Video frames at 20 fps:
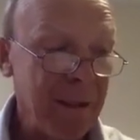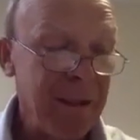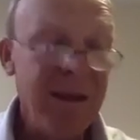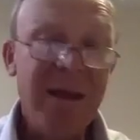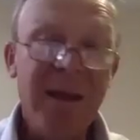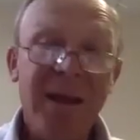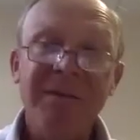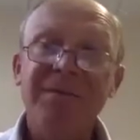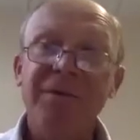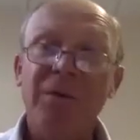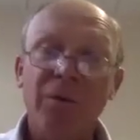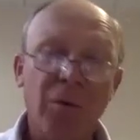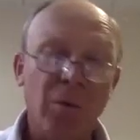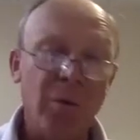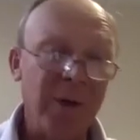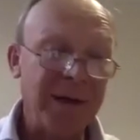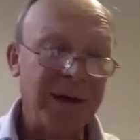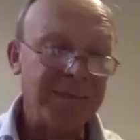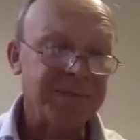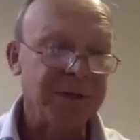If you're
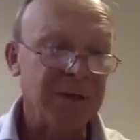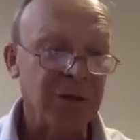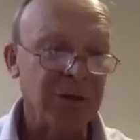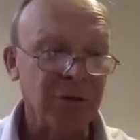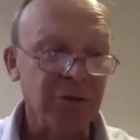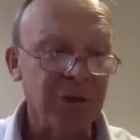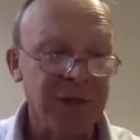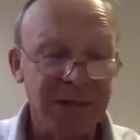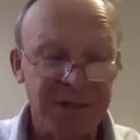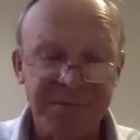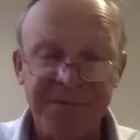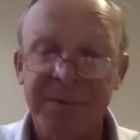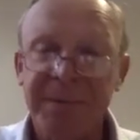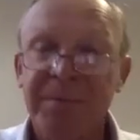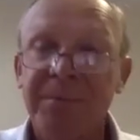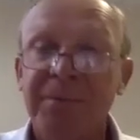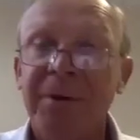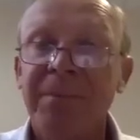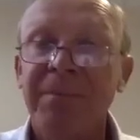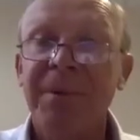quick to grasp the
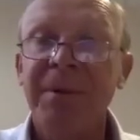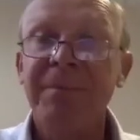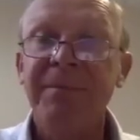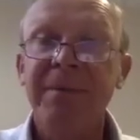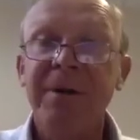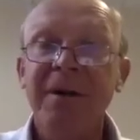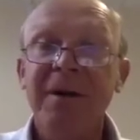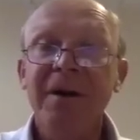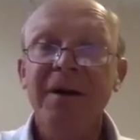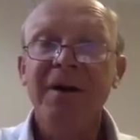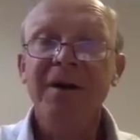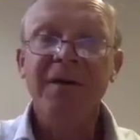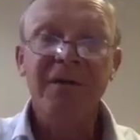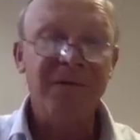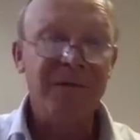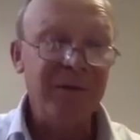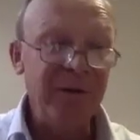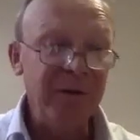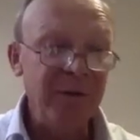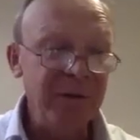problem,
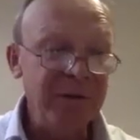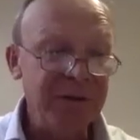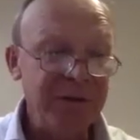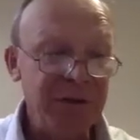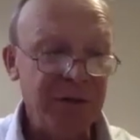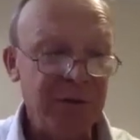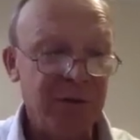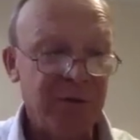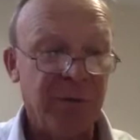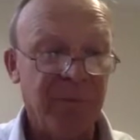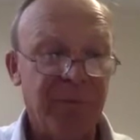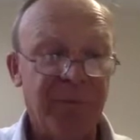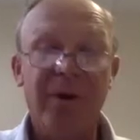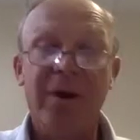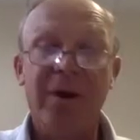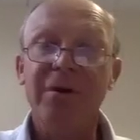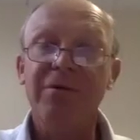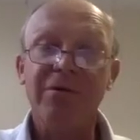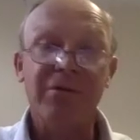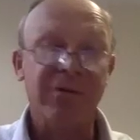fluent in your
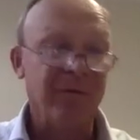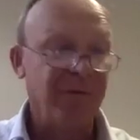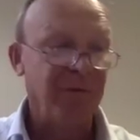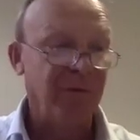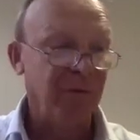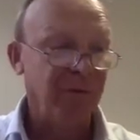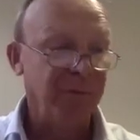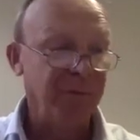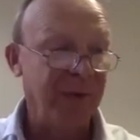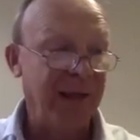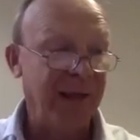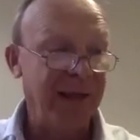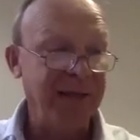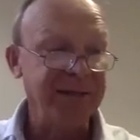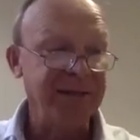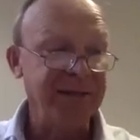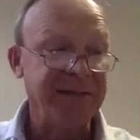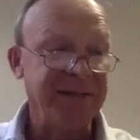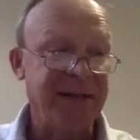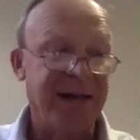approach to
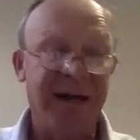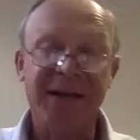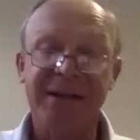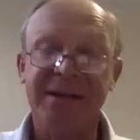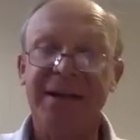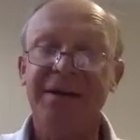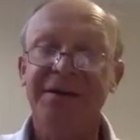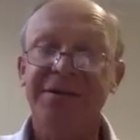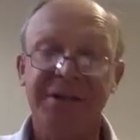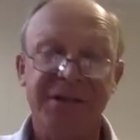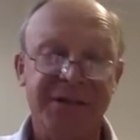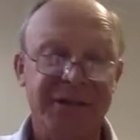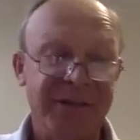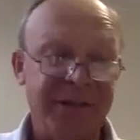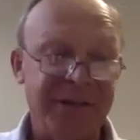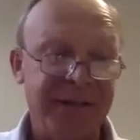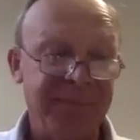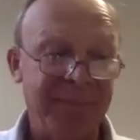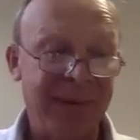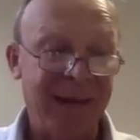formulate a diagnosis
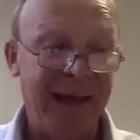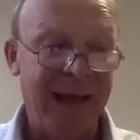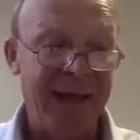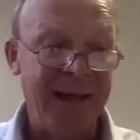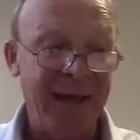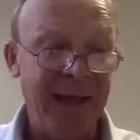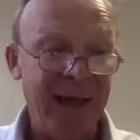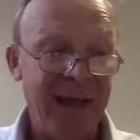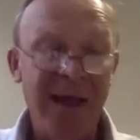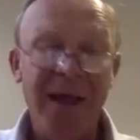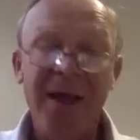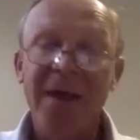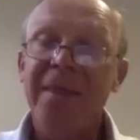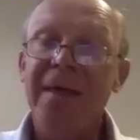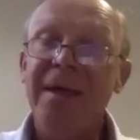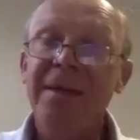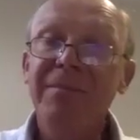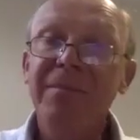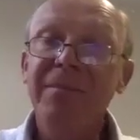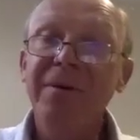and a plan,
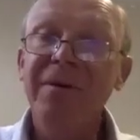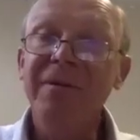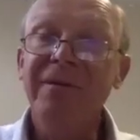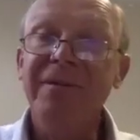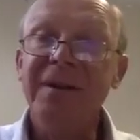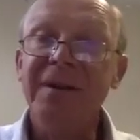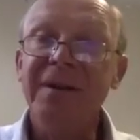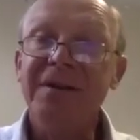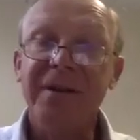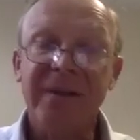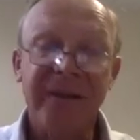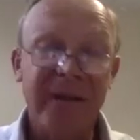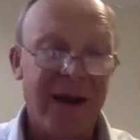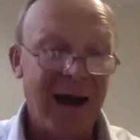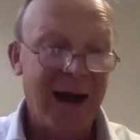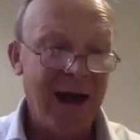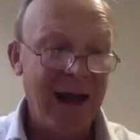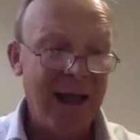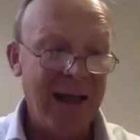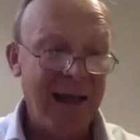then moving to the
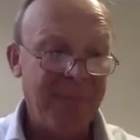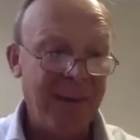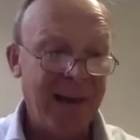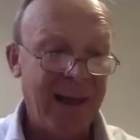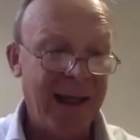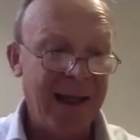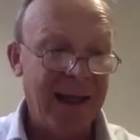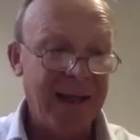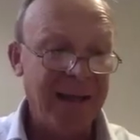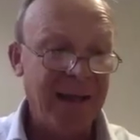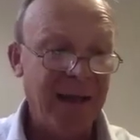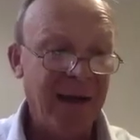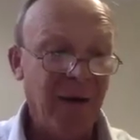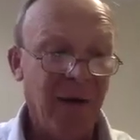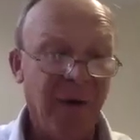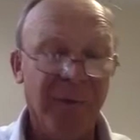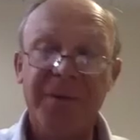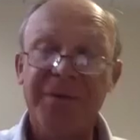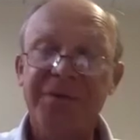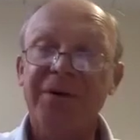higher plane
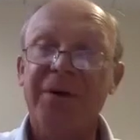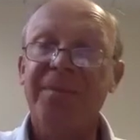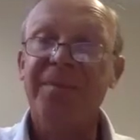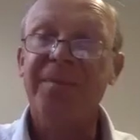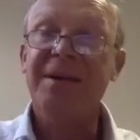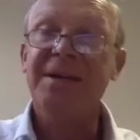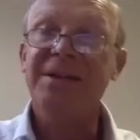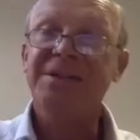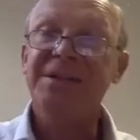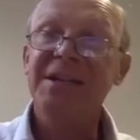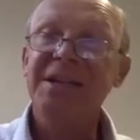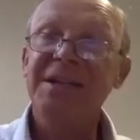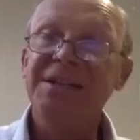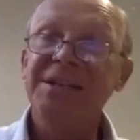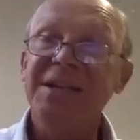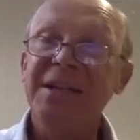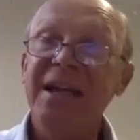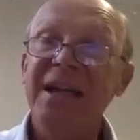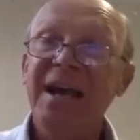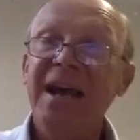on the topic is
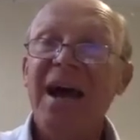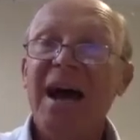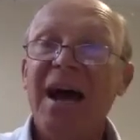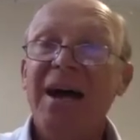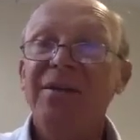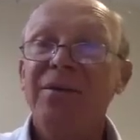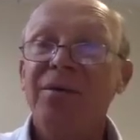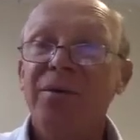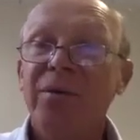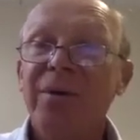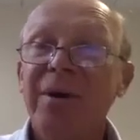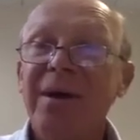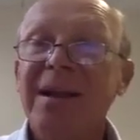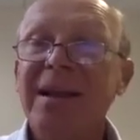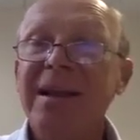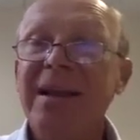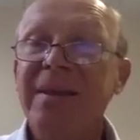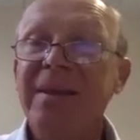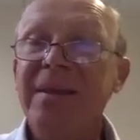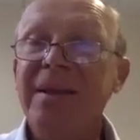easy and you're
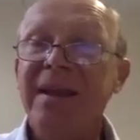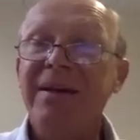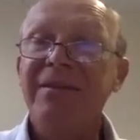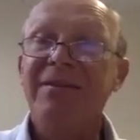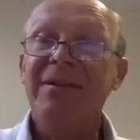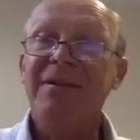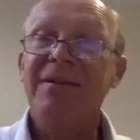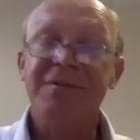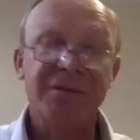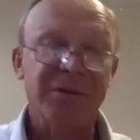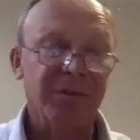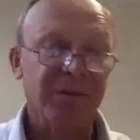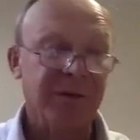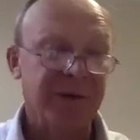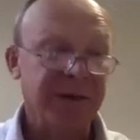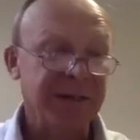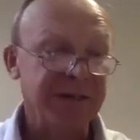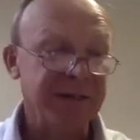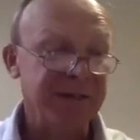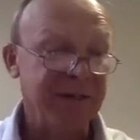quickly in the level of
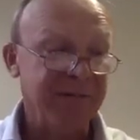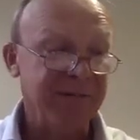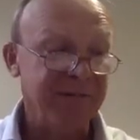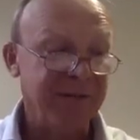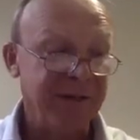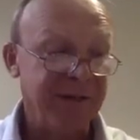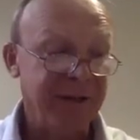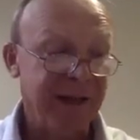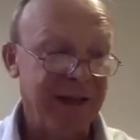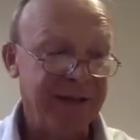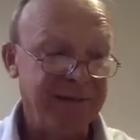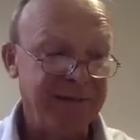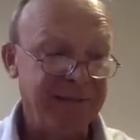scoring 7 and 8.